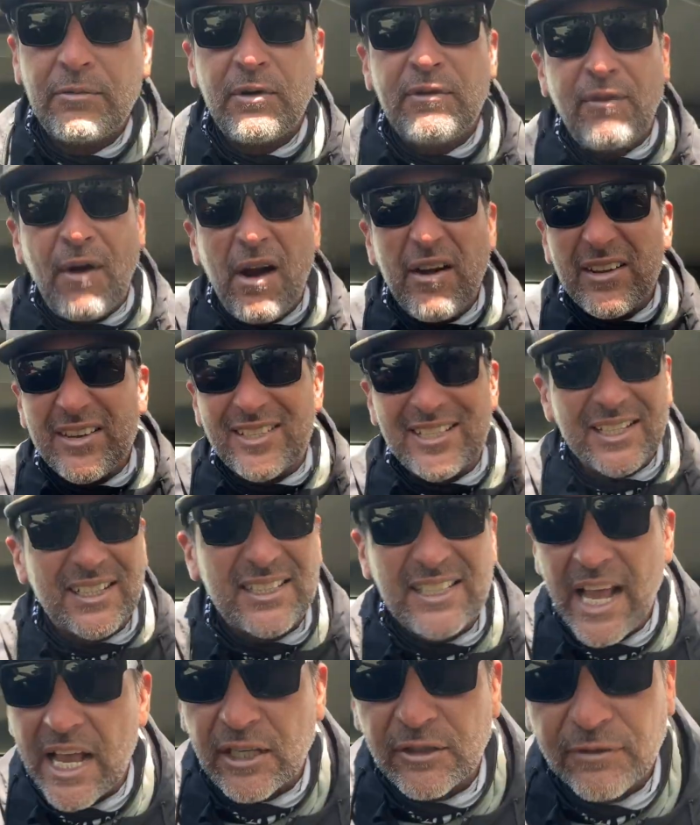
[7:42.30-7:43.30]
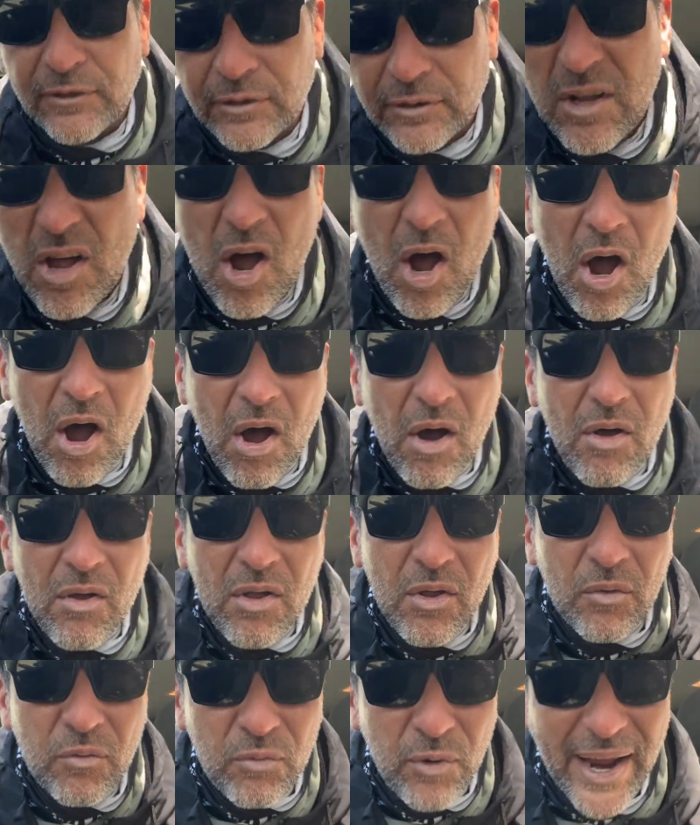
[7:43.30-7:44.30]
We've already successful.
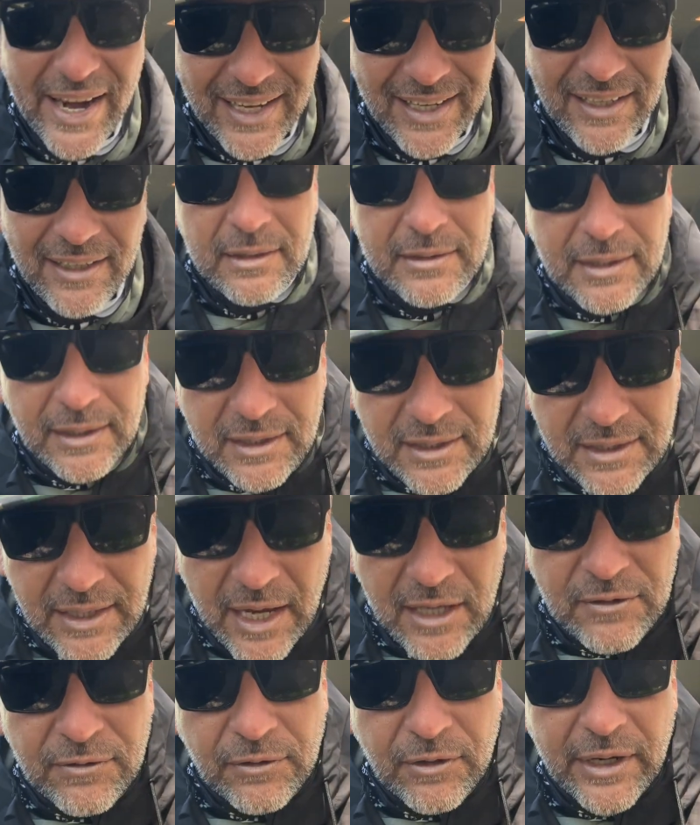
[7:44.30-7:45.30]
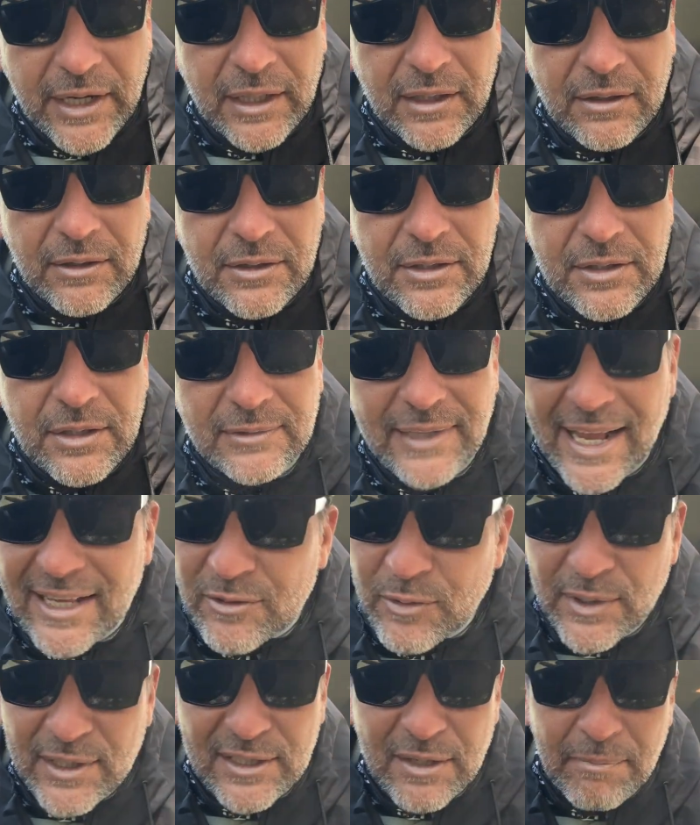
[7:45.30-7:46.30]
Already successful anglers.
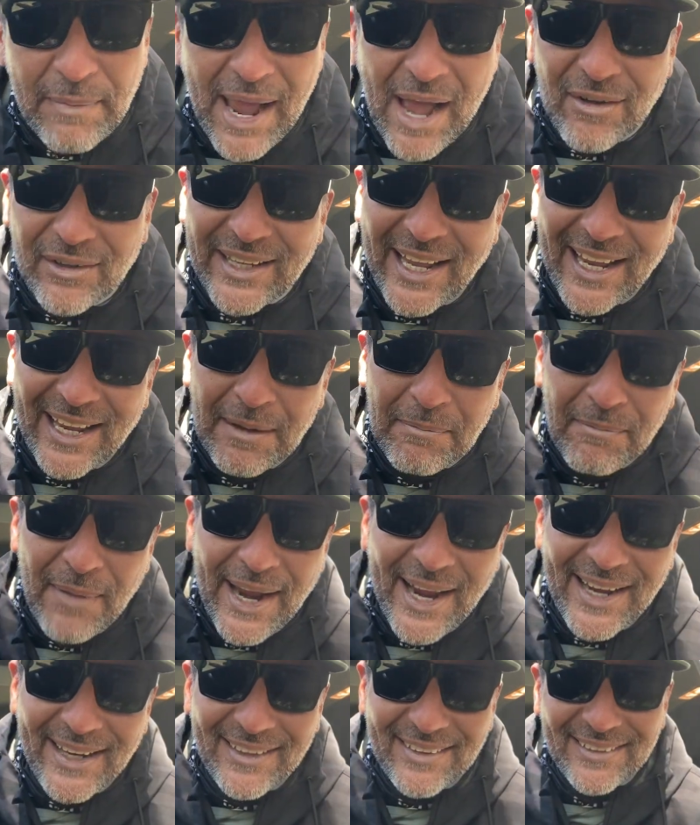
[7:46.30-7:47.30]
That's what it's about. Getting made